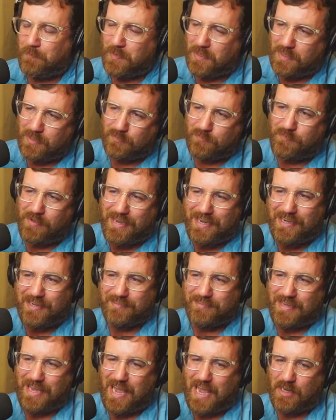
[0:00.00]
Is
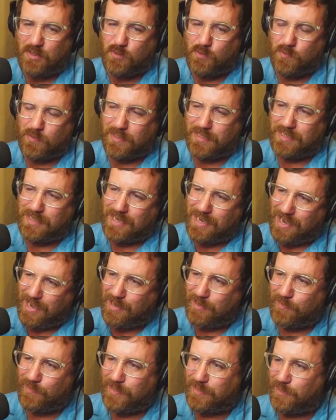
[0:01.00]
Vegas actually
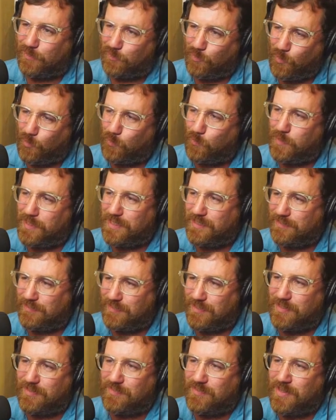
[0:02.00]
hotter in the total heat
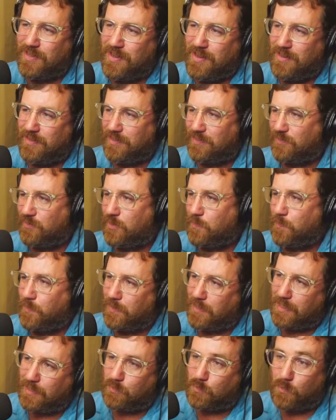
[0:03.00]
sense than
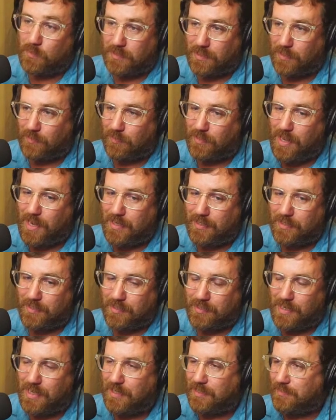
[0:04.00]
somewhere like North
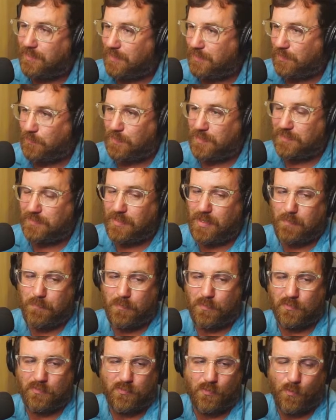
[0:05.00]
Carolina? And I can take some
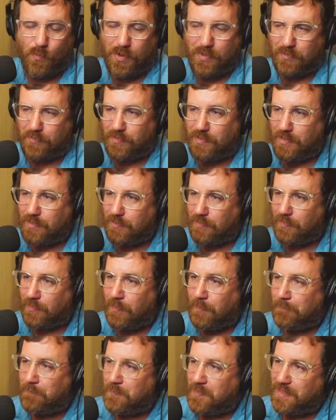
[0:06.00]
examples from weather here
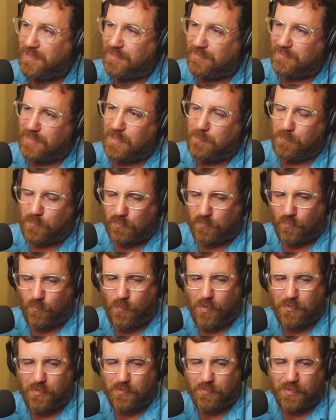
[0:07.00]
and examples
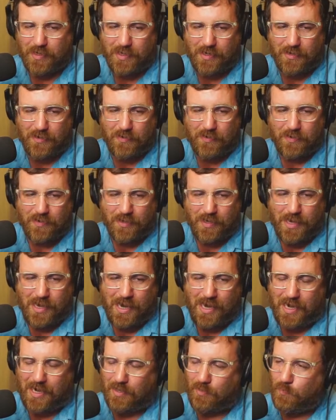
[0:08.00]
from weather there,
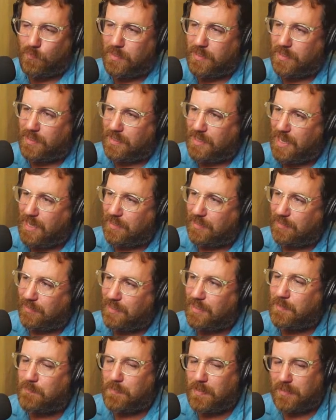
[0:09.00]
and we can kind of
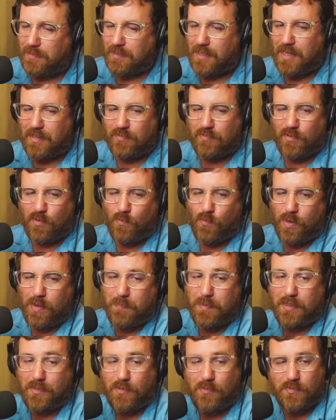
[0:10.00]
think about that. So, what
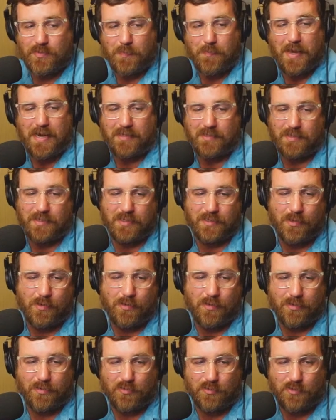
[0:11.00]
I'm going to do is I'm actually going to go
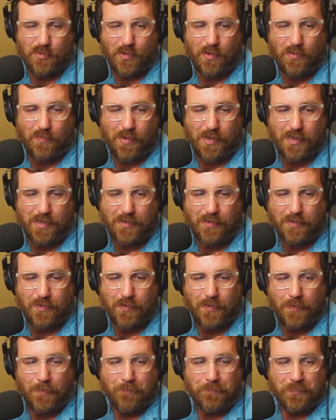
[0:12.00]
to this chart right
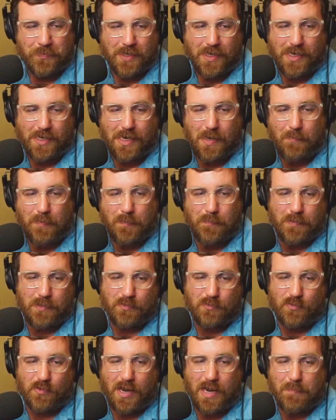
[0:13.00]
here and I'm going to put a
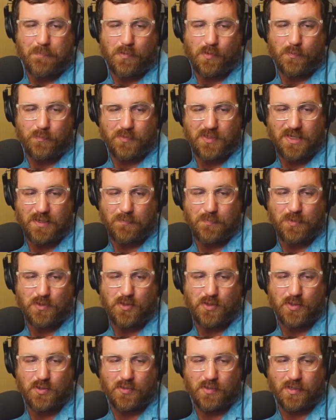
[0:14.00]
dry bulb
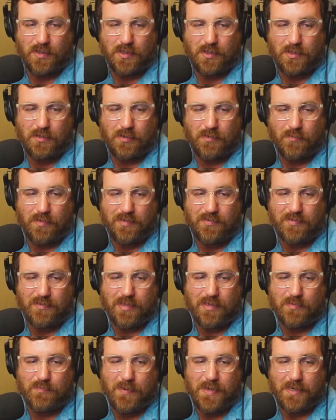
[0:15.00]
temperature of let's
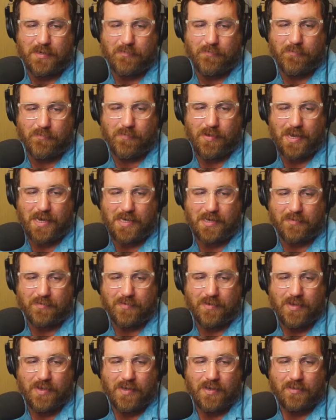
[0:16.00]
let's make it
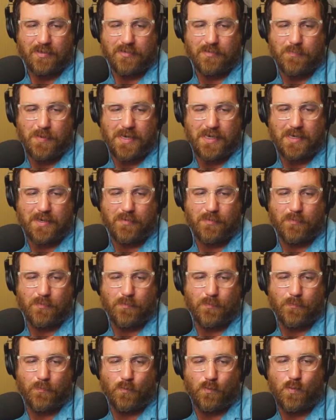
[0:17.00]
Vegas. Let's make it
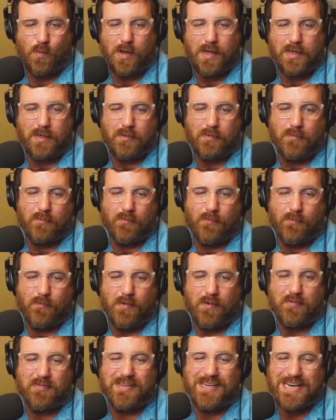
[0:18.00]

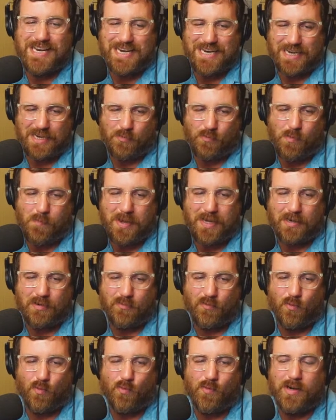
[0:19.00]
115. We'll make it
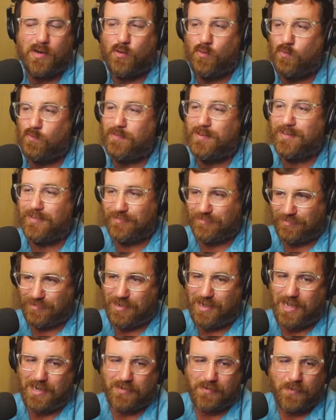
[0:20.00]
real real
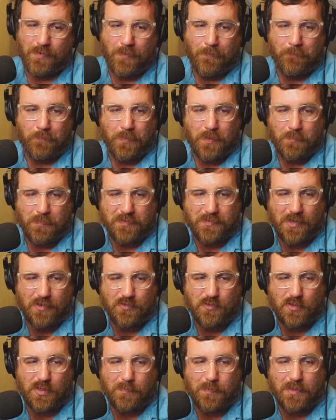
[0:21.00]
hot. But it's
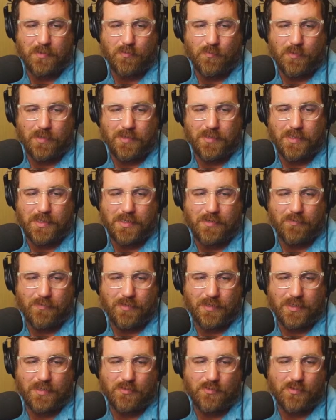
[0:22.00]
also going to be really
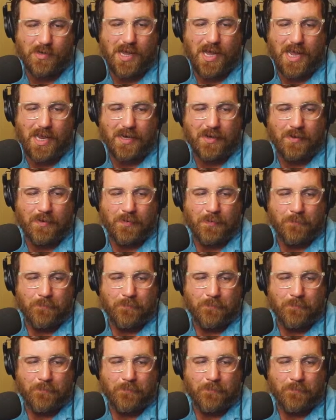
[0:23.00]
really dry.